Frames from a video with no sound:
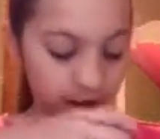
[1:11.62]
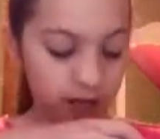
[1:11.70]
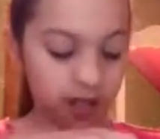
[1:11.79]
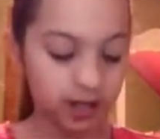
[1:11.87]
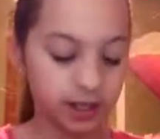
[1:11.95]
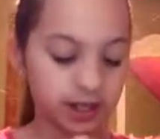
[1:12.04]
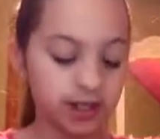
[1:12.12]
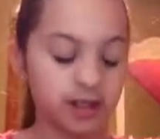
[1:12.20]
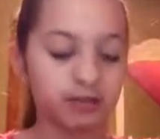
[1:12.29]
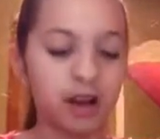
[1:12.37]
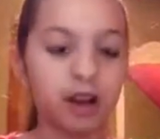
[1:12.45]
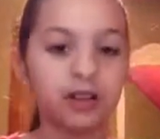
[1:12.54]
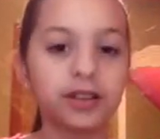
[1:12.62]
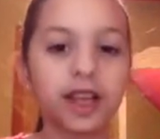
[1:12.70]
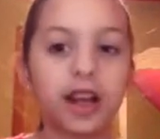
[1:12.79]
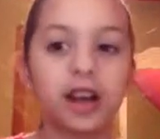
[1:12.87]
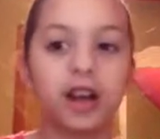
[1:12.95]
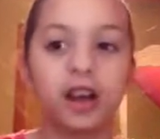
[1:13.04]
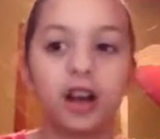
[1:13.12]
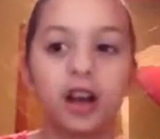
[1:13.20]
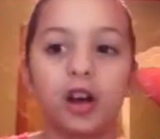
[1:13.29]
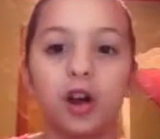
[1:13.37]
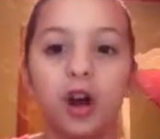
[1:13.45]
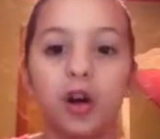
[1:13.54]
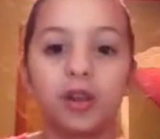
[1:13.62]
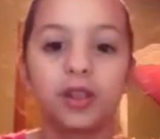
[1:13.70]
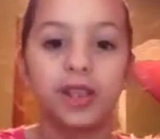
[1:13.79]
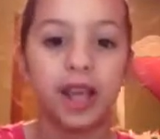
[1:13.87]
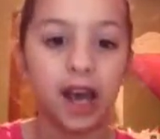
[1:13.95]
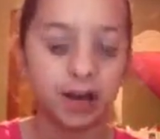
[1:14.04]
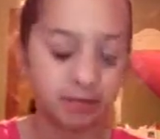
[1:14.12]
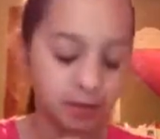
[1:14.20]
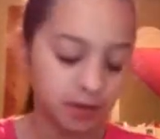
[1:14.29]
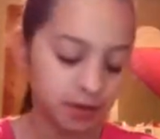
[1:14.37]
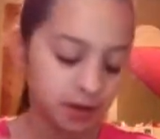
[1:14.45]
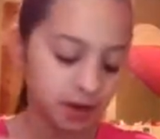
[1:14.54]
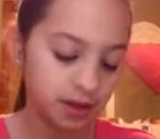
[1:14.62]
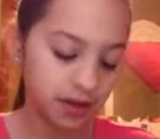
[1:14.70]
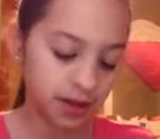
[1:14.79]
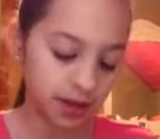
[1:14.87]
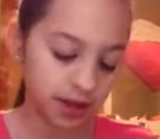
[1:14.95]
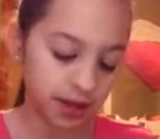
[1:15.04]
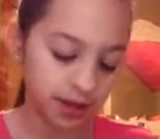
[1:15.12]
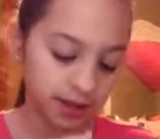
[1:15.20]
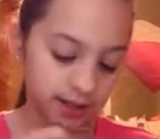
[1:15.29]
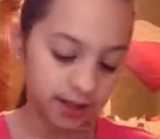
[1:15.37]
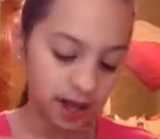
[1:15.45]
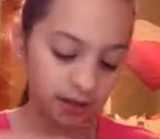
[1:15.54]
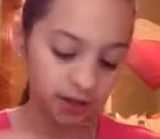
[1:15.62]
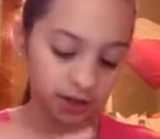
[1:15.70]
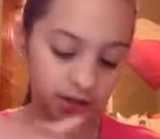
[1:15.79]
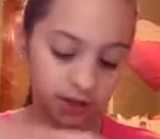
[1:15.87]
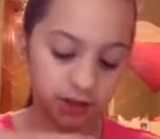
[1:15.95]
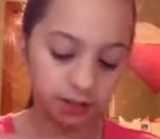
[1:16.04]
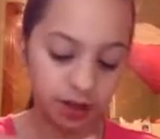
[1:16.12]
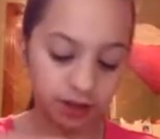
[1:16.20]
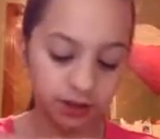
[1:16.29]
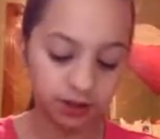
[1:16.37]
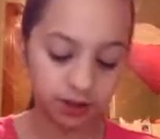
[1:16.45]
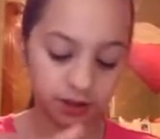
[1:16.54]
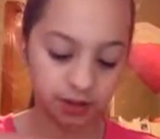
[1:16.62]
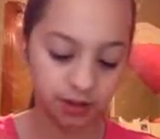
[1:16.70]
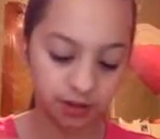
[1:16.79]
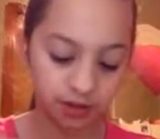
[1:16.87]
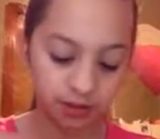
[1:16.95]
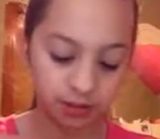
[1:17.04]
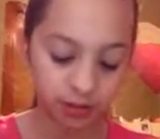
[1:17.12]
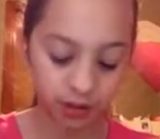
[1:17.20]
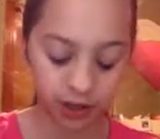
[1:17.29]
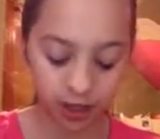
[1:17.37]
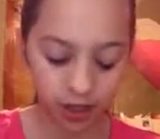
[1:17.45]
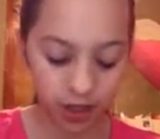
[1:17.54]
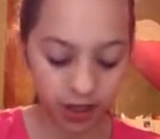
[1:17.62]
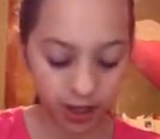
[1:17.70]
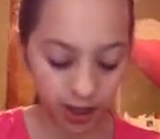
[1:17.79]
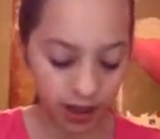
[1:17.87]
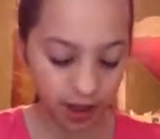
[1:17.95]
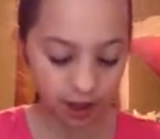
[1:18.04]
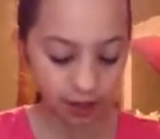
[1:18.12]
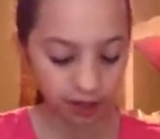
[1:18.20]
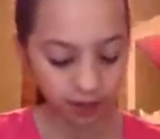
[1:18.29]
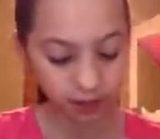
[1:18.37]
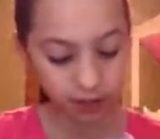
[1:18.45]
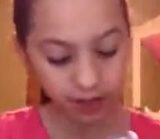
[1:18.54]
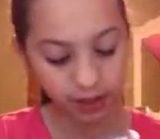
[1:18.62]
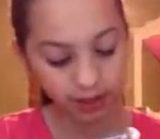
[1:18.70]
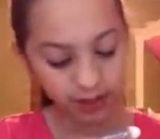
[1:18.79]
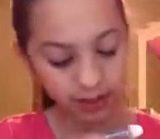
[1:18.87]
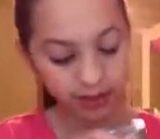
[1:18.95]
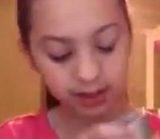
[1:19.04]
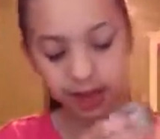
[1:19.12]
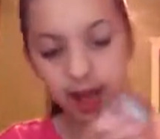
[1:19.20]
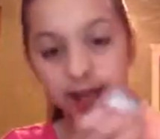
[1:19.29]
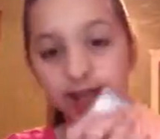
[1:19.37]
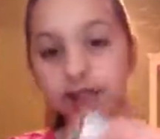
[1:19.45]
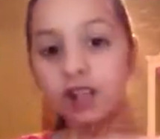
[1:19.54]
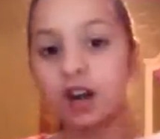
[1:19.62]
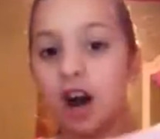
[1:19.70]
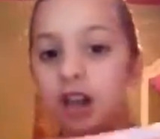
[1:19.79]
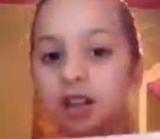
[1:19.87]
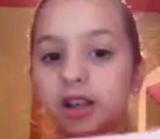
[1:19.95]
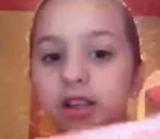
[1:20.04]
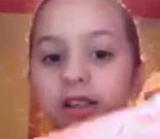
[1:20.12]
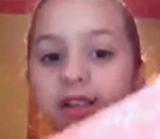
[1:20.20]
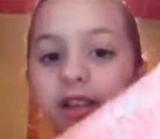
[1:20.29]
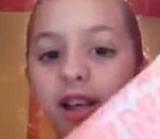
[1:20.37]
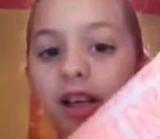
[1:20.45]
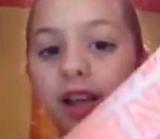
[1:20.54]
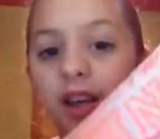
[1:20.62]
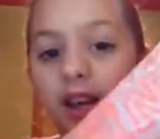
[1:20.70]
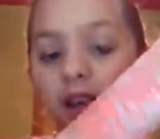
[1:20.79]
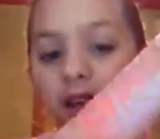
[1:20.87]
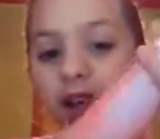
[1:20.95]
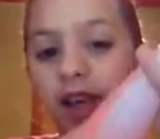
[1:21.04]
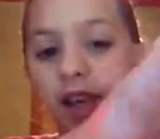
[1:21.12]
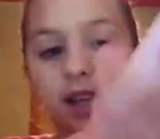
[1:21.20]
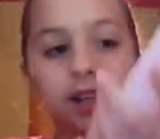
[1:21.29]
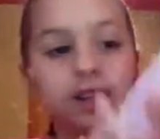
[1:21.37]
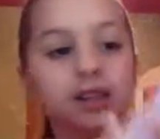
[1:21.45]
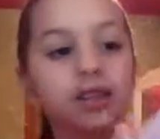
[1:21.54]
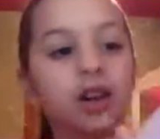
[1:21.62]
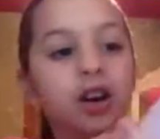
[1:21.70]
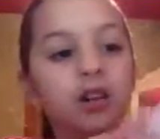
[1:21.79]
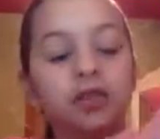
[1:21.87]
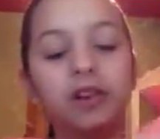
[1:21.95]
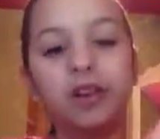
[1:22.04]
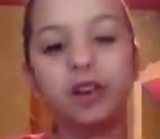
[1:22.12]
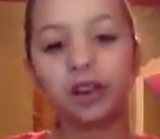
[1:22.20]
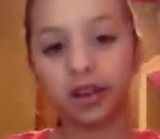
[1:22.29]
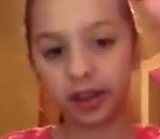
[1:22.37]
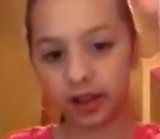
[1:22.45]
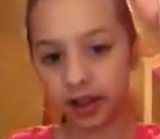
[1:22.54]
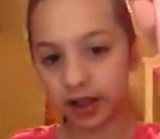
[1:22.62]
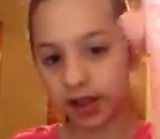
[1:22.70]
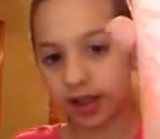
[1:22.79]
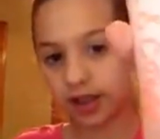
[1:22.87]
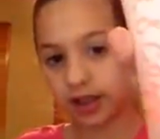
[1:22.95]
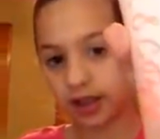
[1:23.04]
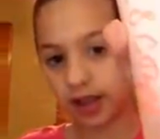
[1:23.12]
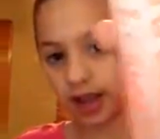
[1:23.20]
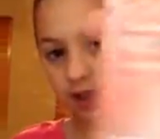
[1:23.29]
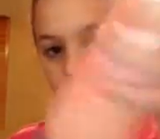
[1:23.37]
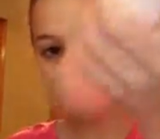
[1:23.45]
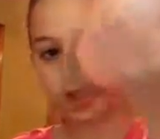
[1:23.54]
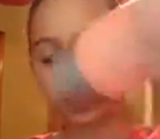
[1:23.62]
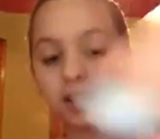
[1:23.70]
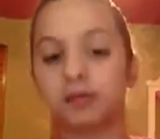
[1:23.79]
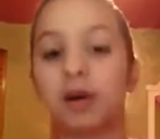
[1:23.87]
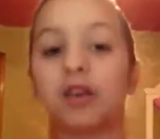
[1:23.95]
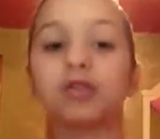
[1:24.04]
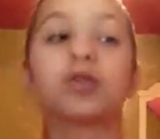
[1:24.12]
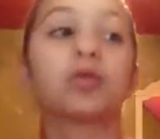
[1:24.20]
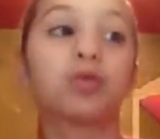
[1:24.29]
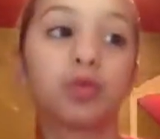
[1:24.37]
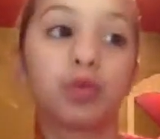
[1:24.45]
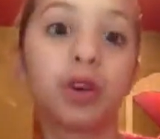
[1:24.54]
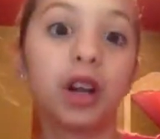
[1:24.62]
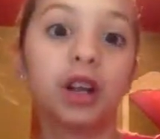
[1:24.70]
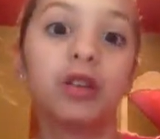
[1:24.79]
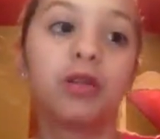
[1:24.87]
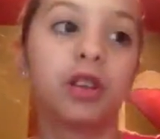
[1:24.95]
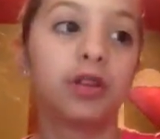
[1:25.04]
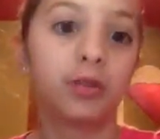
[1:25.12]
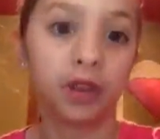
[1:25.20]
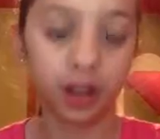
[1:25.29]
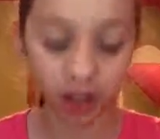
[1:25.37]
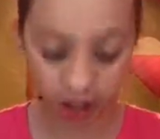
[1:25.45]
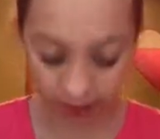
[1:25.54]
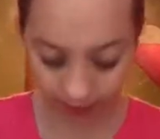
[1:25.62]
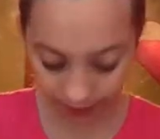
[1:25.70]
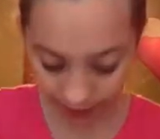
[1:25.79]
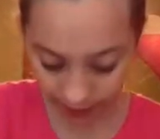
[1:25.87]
God, it just smells like cozy up and stuff. It smells really good. This was $18 again. So yeah, so this smells really, really, really good.